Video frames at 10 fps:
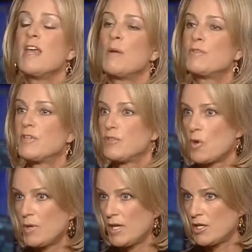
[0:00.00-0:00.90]
it was a
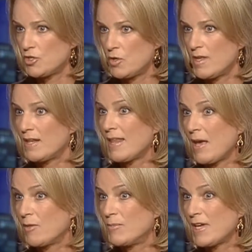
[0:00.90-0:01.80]
zoning issue that
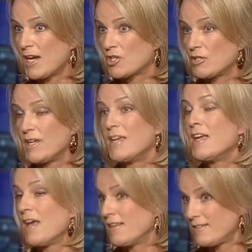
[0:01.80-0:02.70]
allowed them to actually
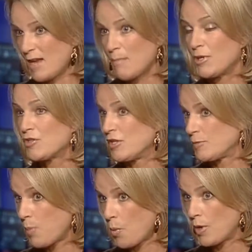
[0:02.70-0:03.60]
establish this
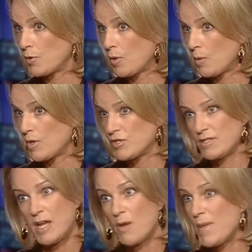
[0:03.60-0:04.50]
poor door, which is
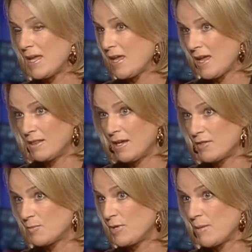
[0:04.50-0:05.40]
now making
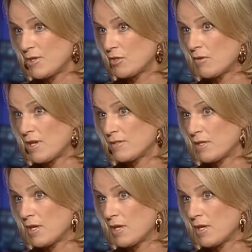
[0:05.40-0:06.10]
headlines pretty much across the